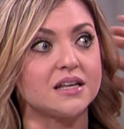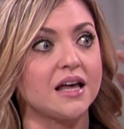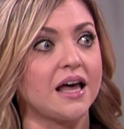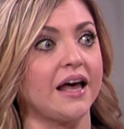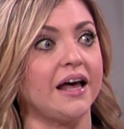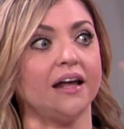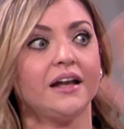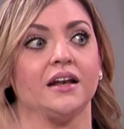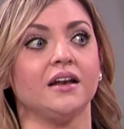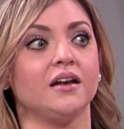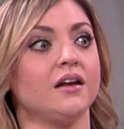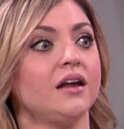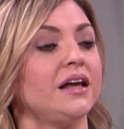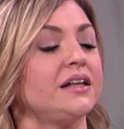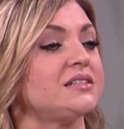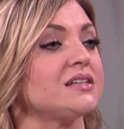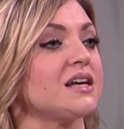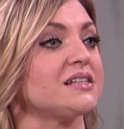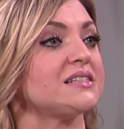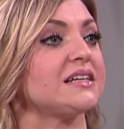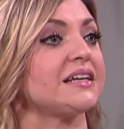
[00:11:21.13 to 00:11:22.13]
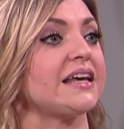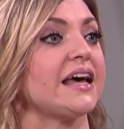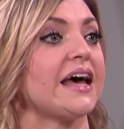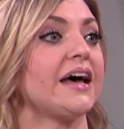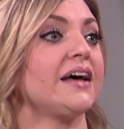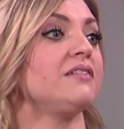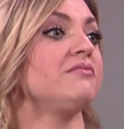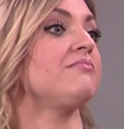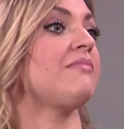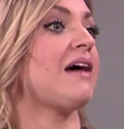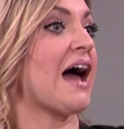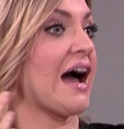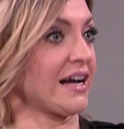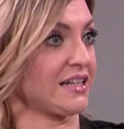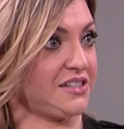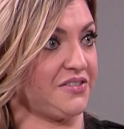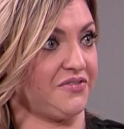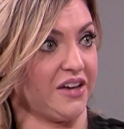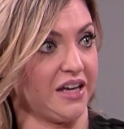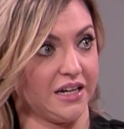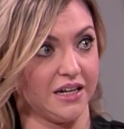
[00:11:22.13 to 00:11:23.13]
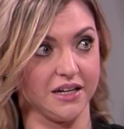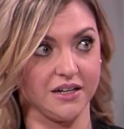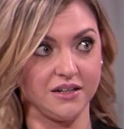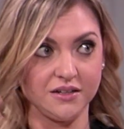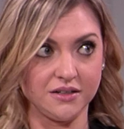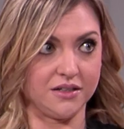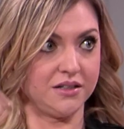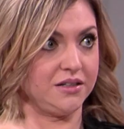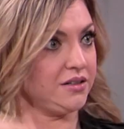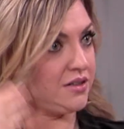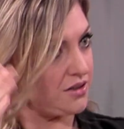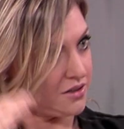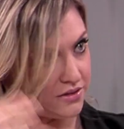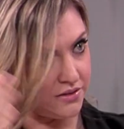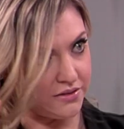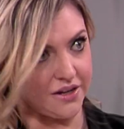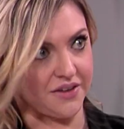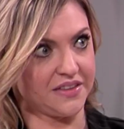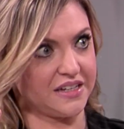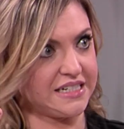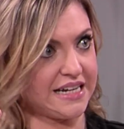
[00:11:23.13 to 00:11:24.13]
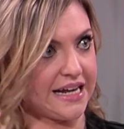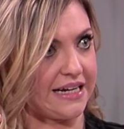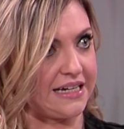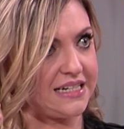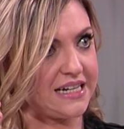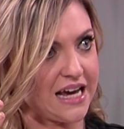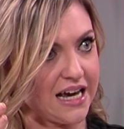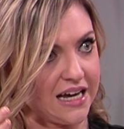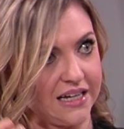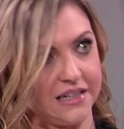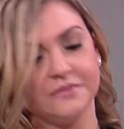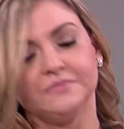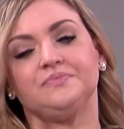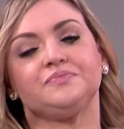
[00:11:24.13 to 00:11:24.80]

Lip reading: and it doesn't get activated in the day-to-day.